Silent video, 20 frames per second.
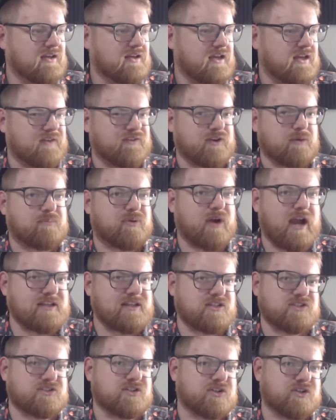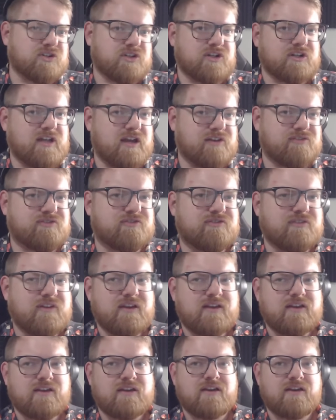If your prices are good enough,
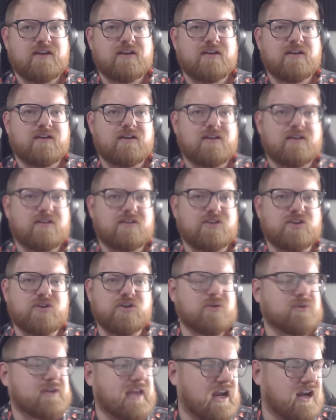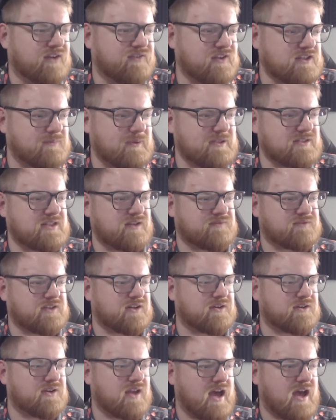you don't care if it's been sifted
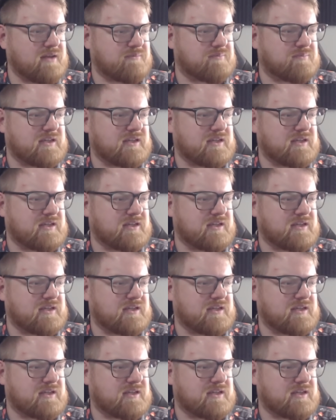or not,